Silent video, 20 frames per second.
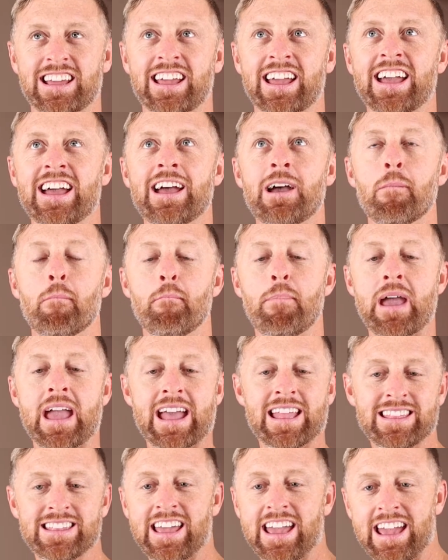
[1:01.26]
like
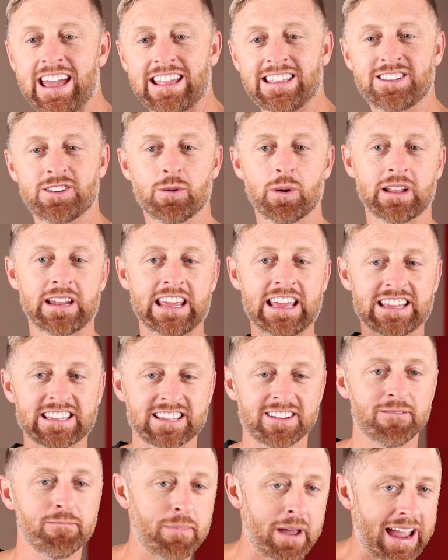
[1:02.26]
Band-Aid to
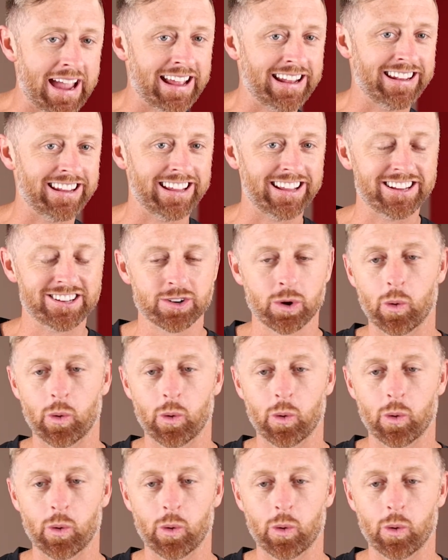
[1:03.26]
adhesive bandage